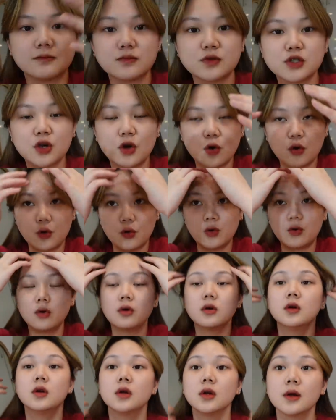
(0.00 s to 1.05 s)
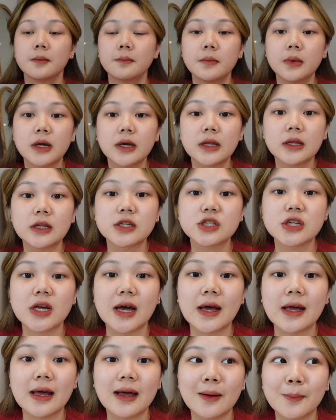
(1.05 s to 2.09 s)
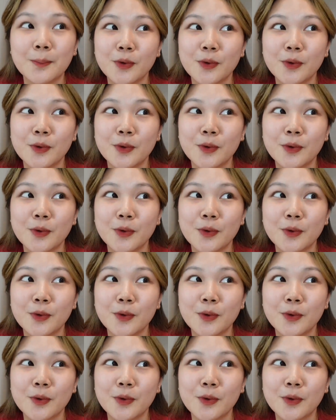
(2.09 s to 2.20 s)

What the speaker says: So, maganda siya.